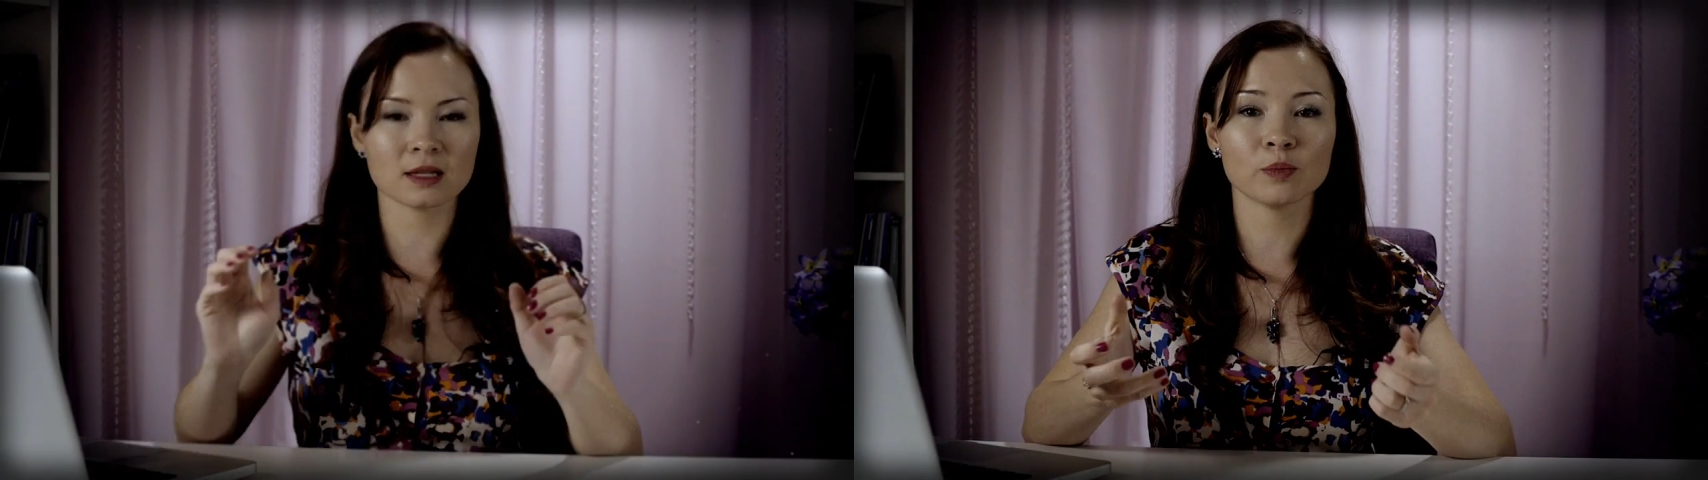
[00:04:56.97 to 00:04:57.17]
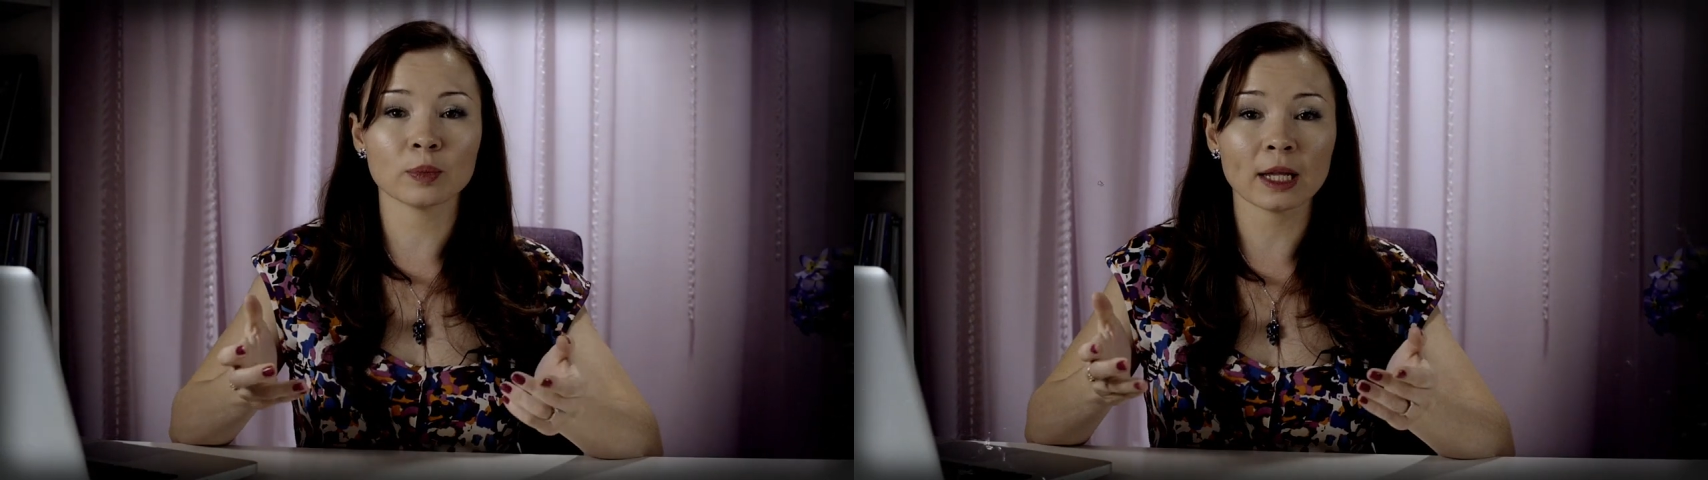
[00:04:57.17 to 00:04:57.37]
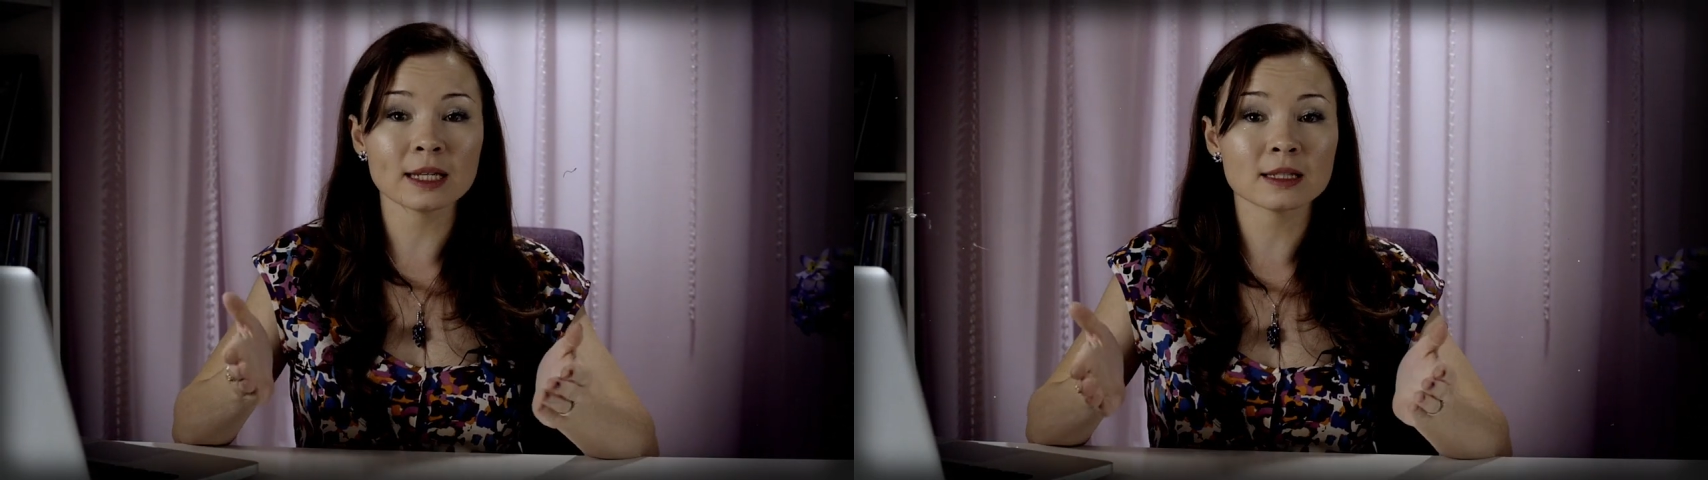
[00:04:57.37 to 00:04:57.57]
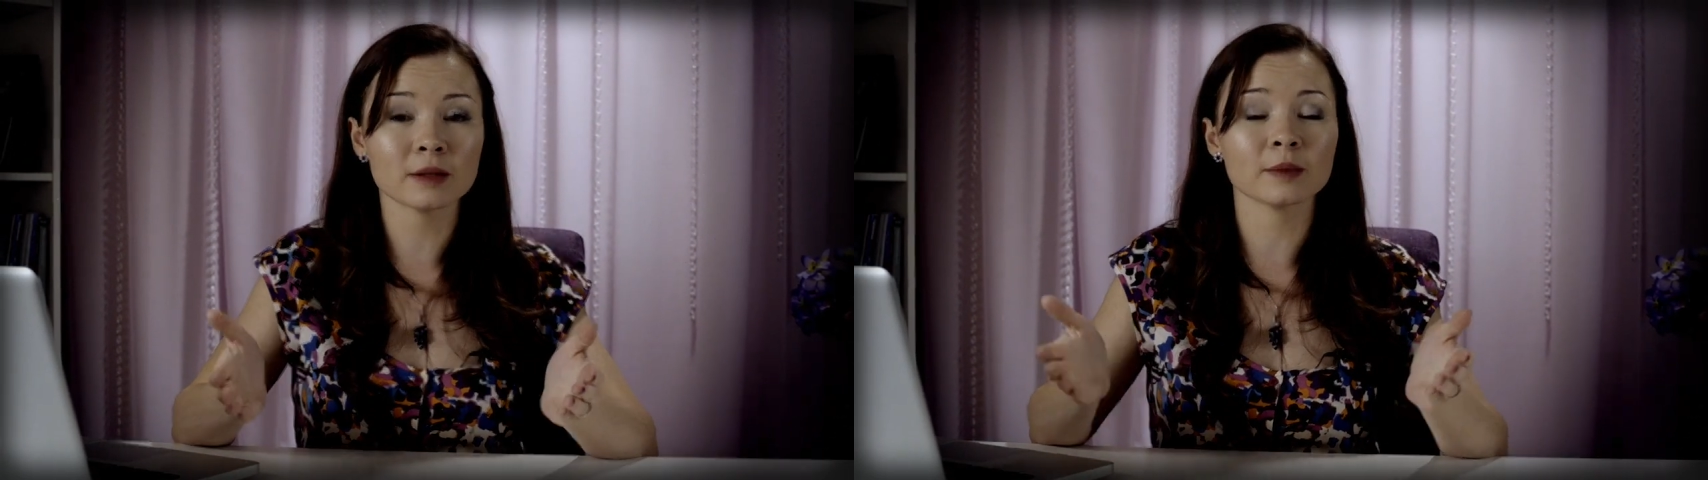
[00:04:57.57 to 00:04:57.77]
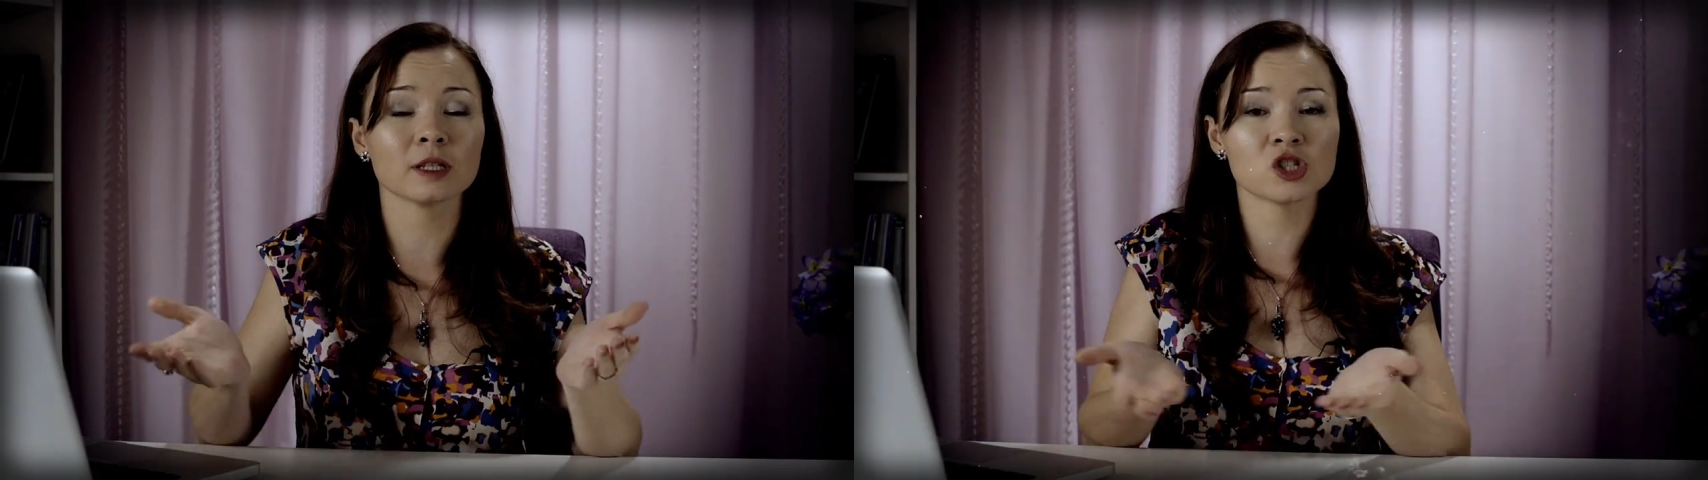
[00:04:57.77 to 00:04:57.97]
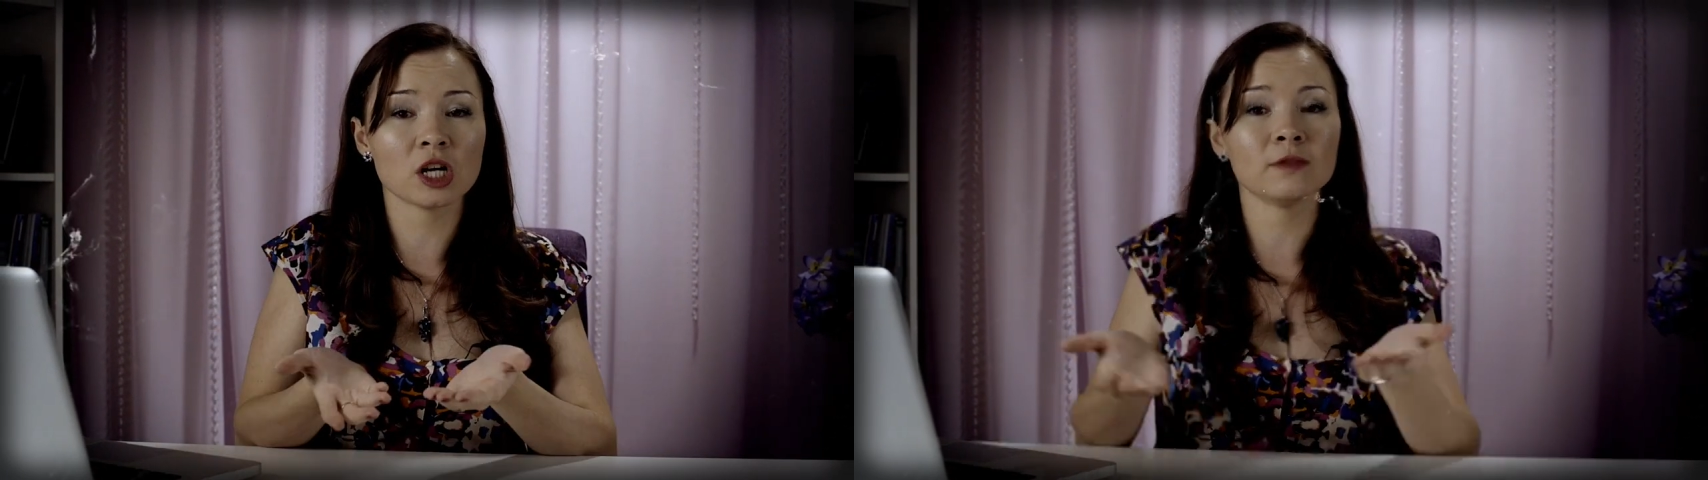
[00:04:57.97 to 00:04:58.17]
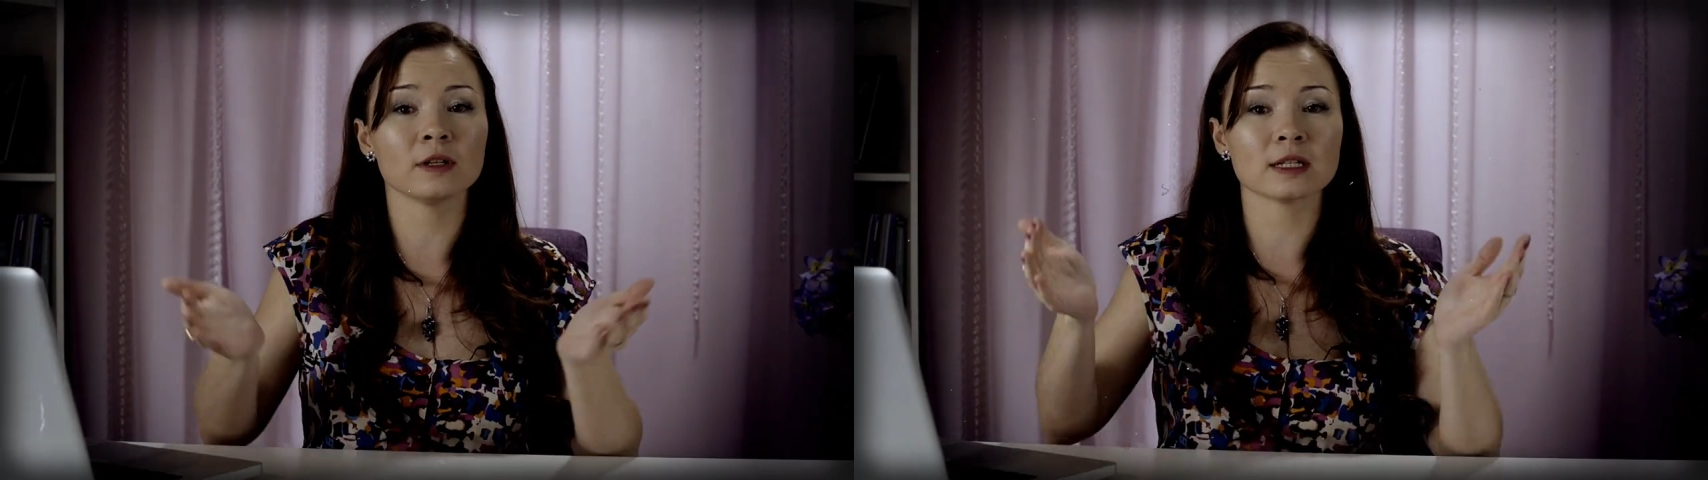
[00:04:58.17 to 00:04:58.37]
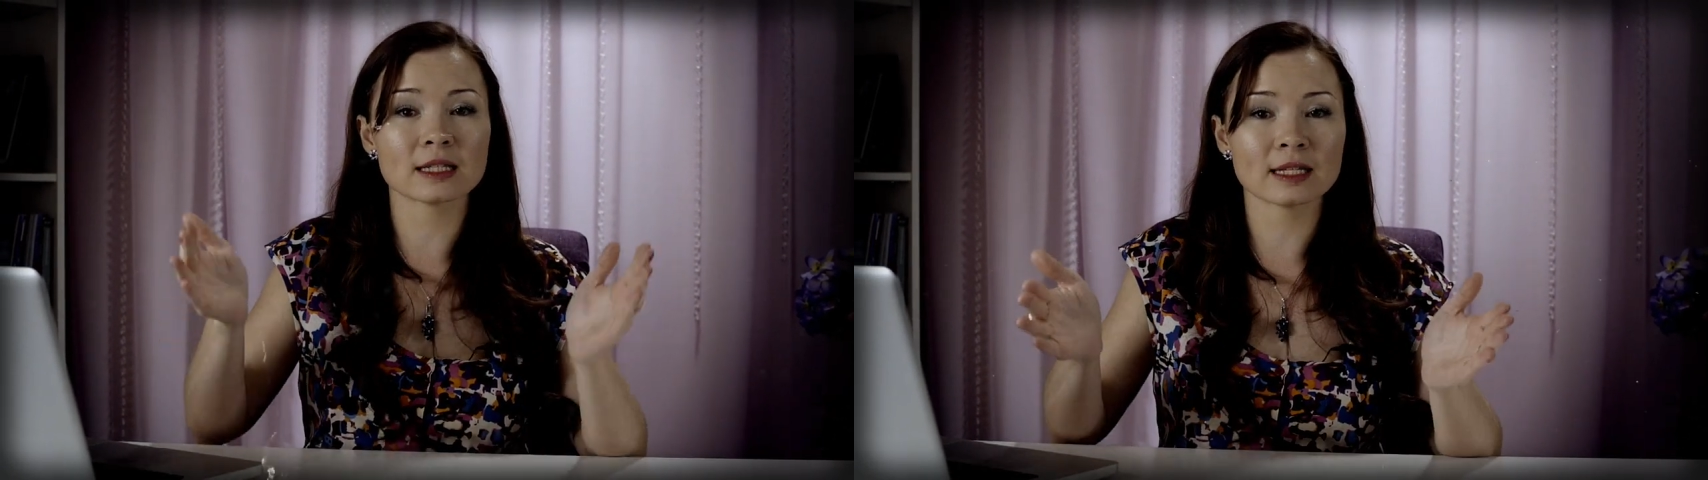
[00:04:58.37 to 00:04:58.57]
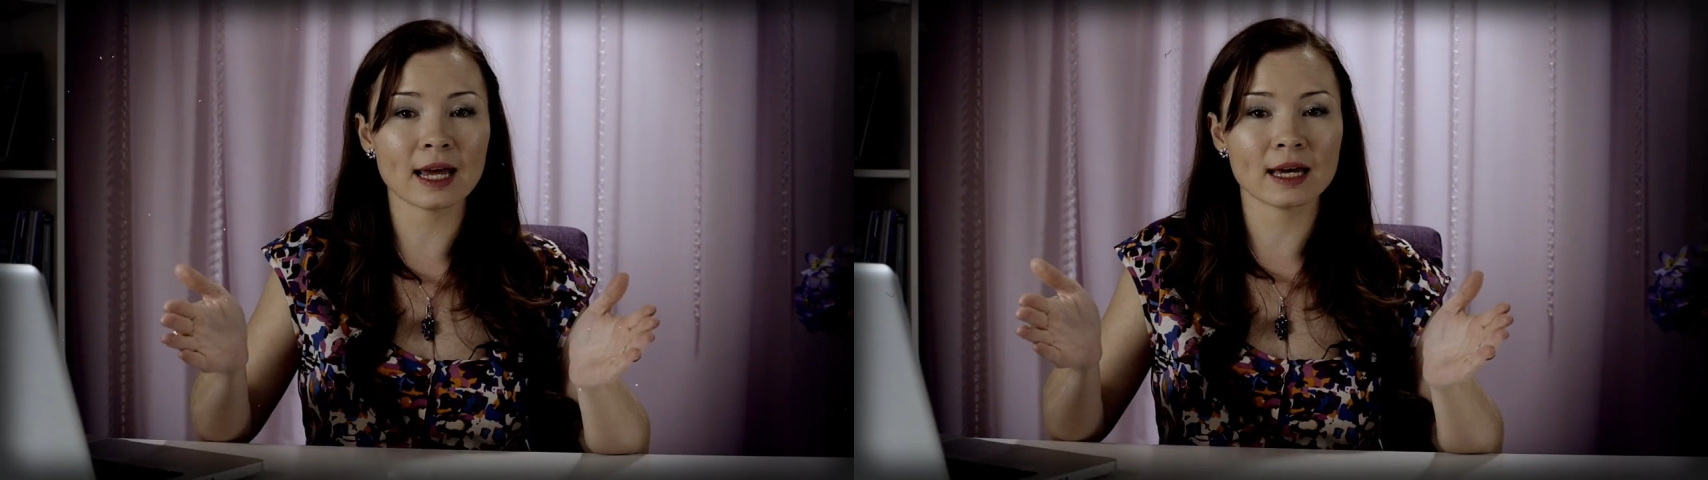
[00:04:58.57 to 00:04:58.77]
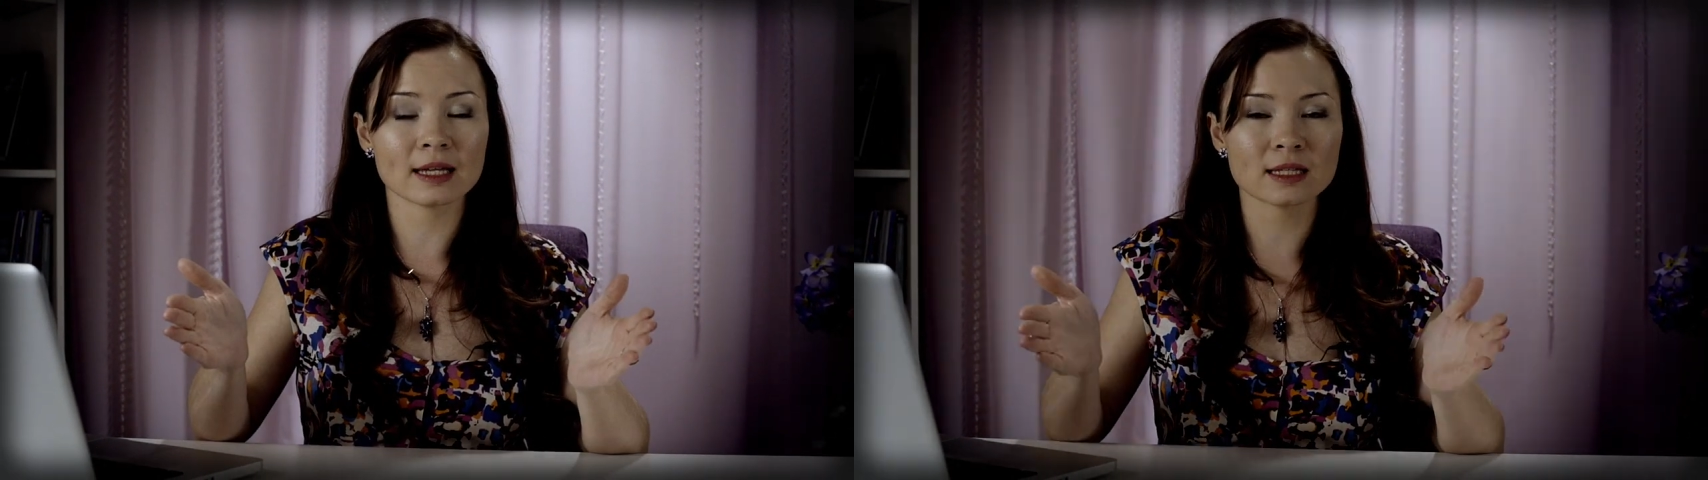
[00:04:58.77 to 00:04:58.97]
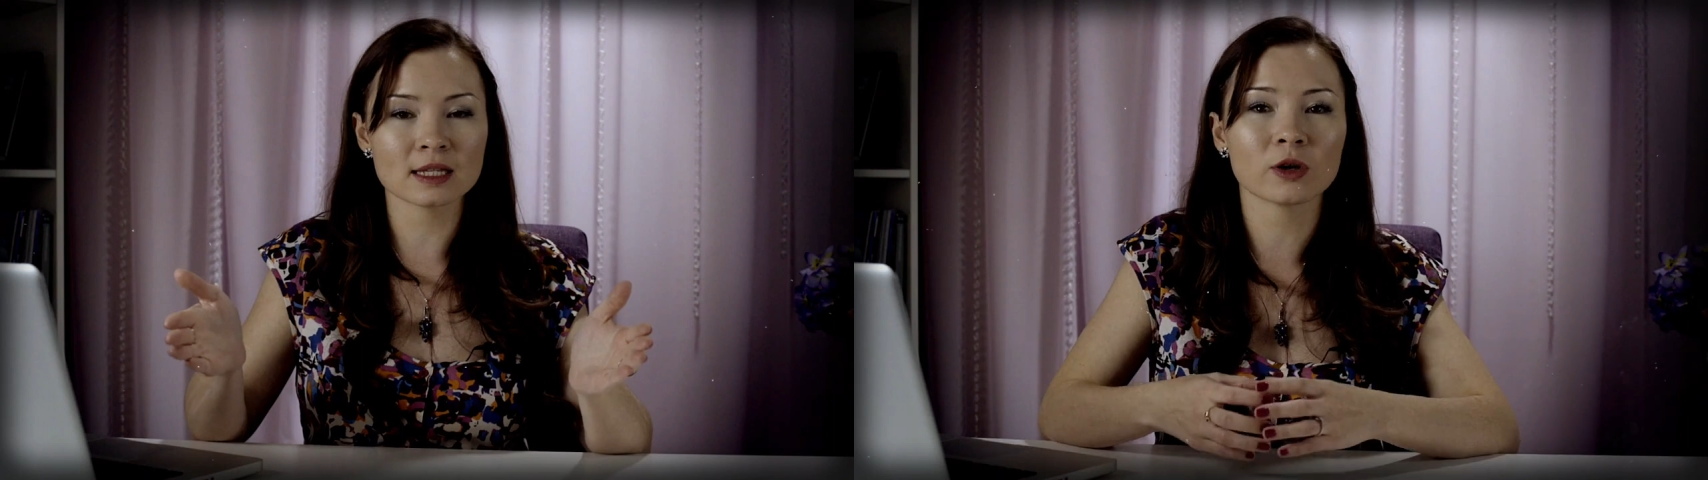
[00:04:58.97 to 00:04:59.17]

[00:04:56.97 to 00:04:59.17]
She placed them in the chafing stands,